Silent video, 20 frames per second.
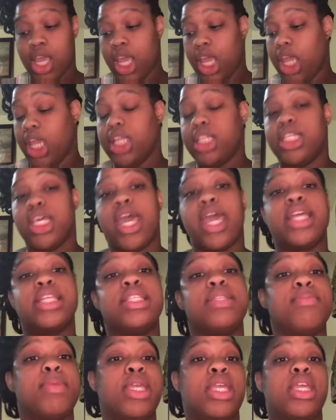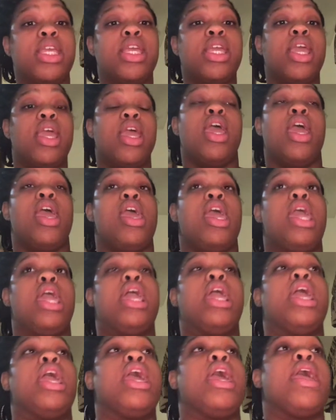He texts me
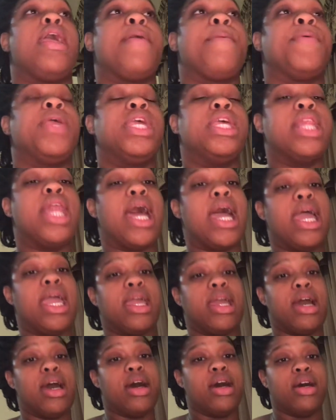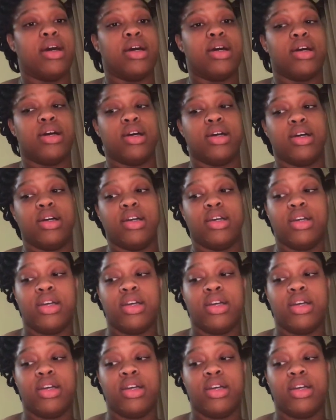and he like, I